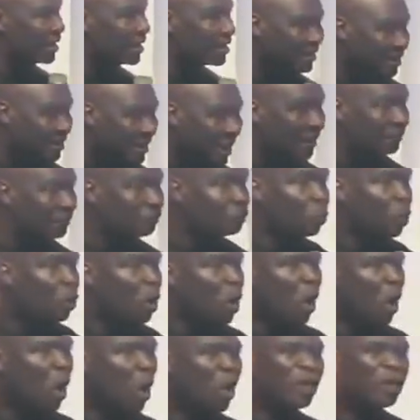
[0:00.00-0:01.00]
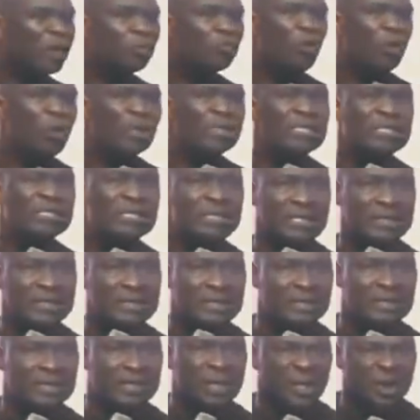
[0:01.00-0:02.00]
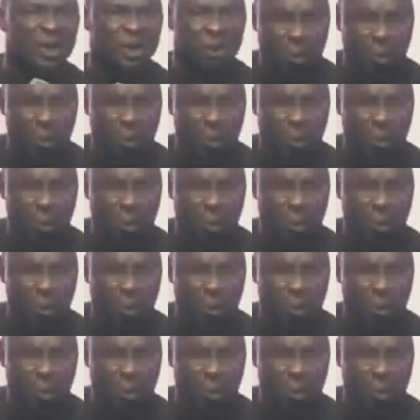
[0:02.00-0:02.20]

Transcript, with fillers: It's time to call it what it is.